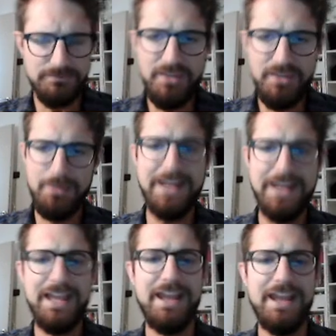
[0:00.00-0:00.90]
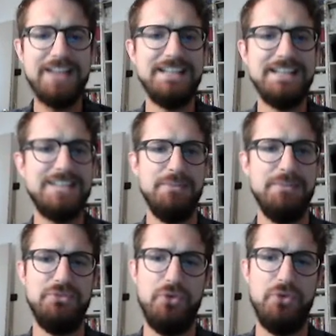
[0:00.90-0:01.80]
But again, as I said
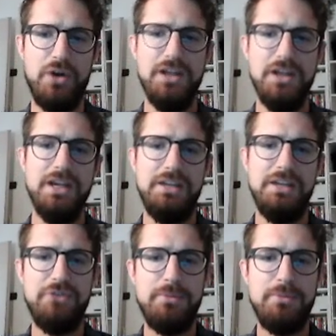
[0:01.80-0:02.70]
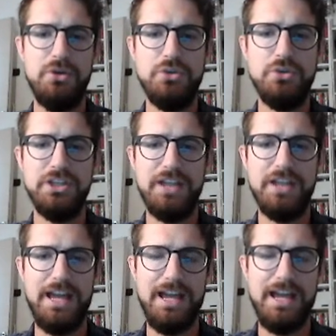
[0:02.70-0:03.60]
before, if I'm looking
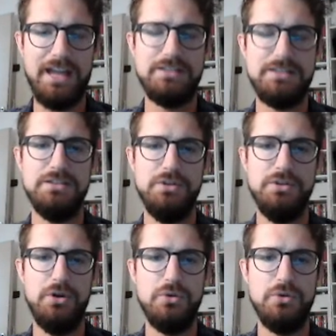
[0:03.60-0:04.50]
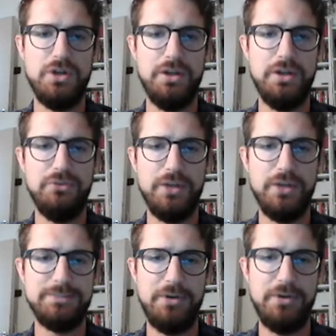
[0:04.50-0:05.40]
at, going for
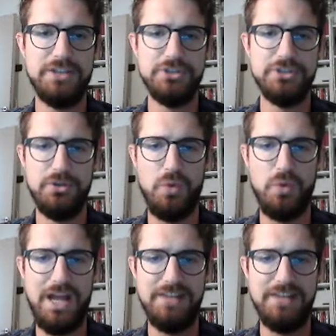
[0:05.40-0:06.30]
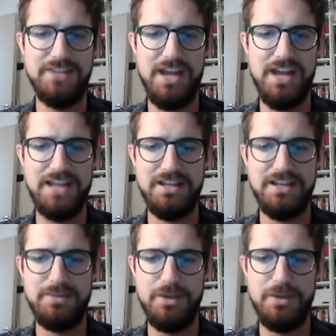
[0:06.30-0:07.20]
exploration while
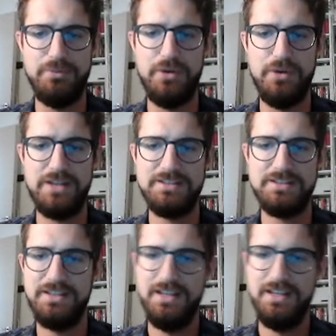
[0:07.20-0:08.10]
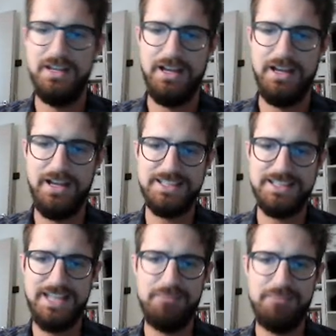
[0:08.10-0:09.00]
denying my opponent a
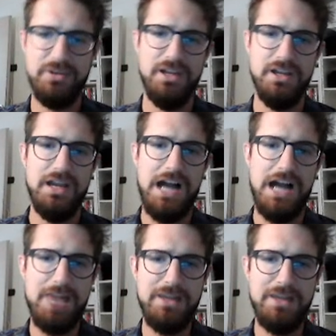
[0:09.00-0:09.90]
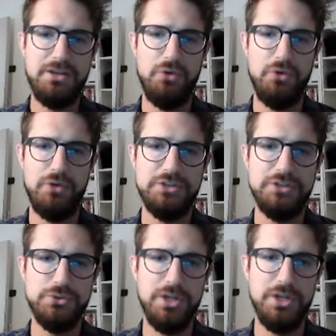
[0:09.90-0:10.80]
step, I might go for a
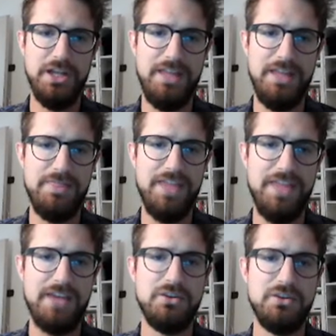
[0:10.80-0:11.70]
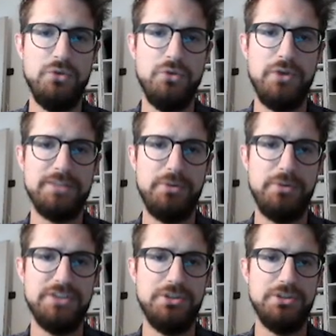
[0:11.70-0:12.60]
jewel and then go for an
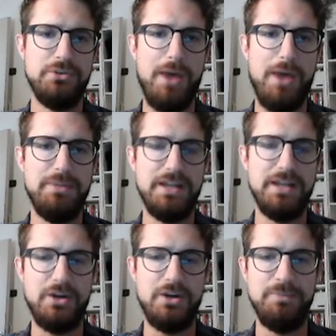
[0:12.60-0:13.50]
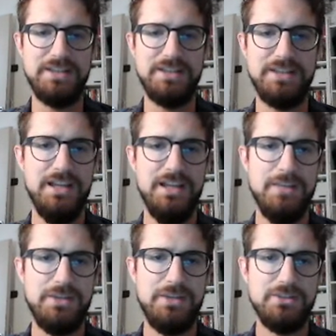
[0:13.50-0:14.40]
exploration grabbing a compass.
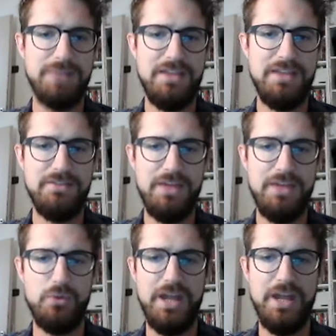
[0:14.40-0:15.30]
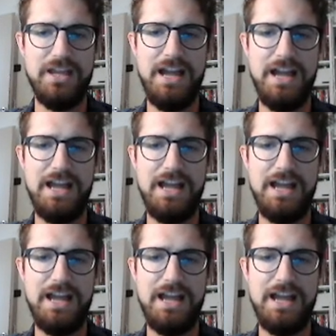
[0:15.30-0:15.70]
Because by that way I